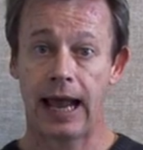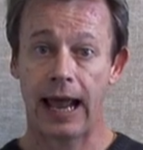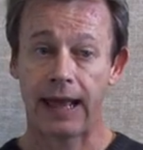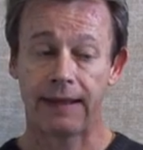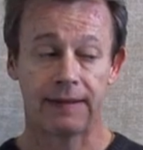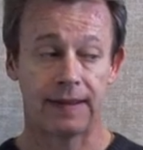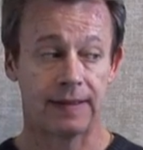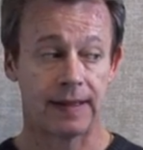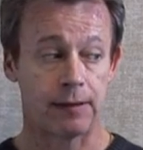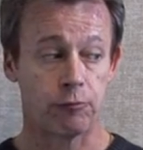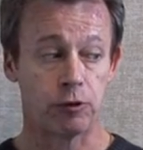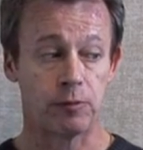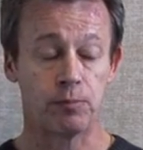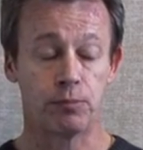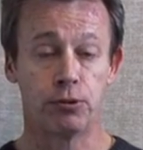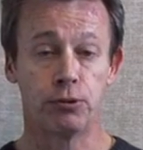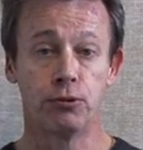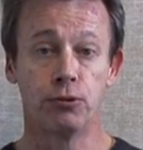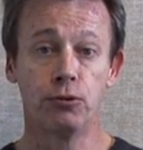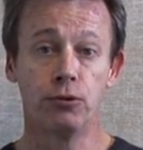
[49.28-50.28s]
And then they would
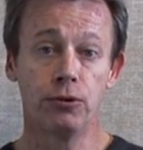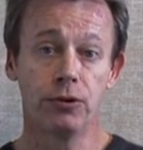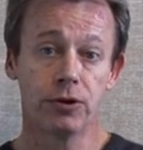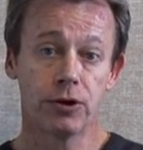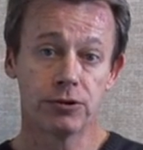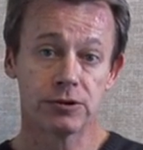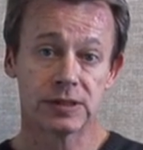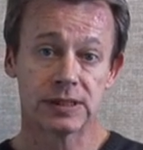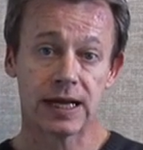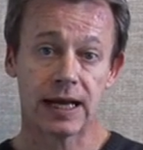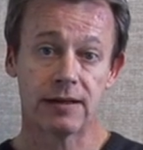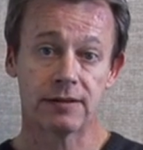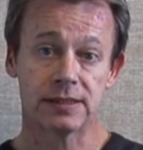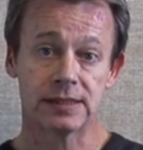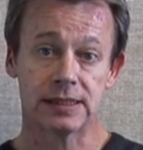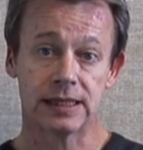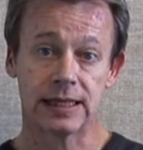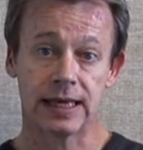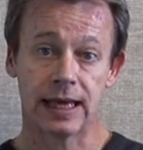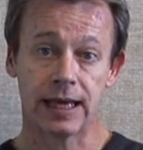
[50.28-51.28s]
pull those sounds
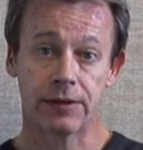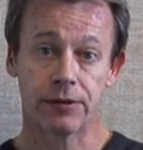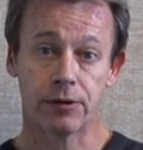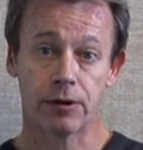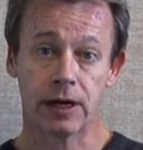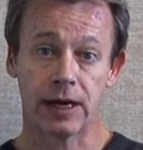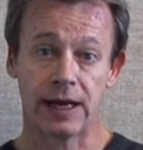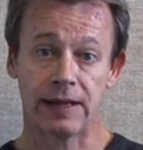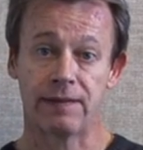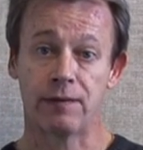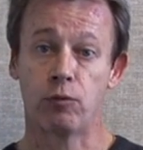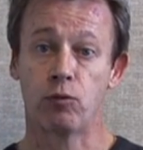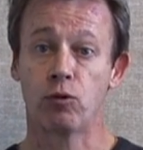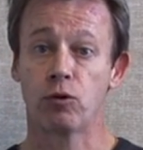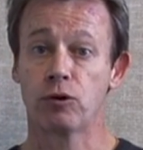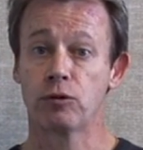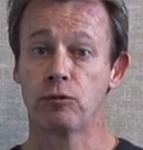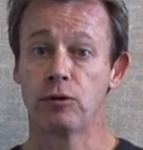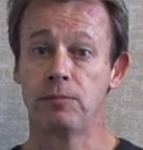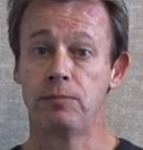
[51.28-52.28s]
together and the
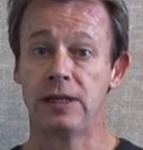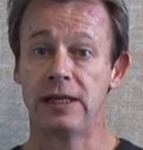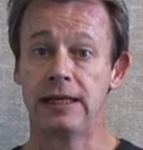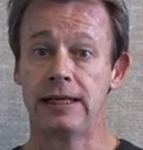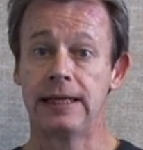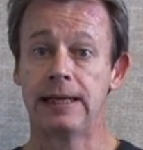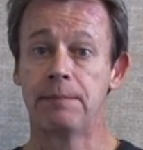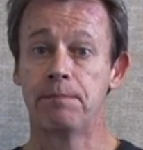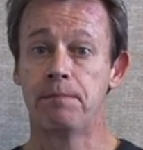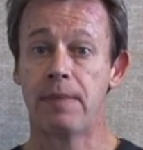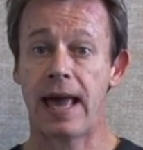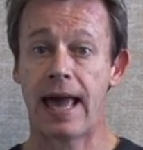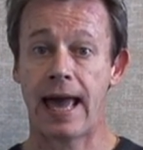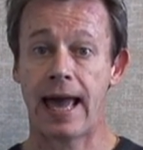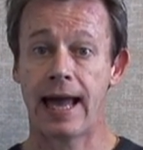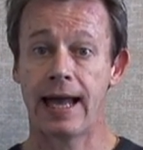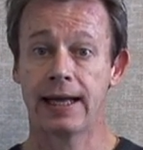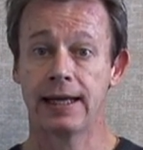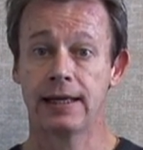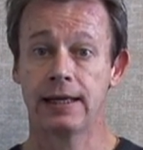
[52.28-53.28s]
word would be
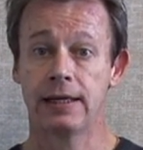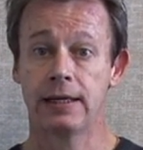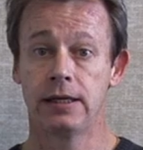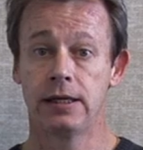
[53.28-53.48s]
bag.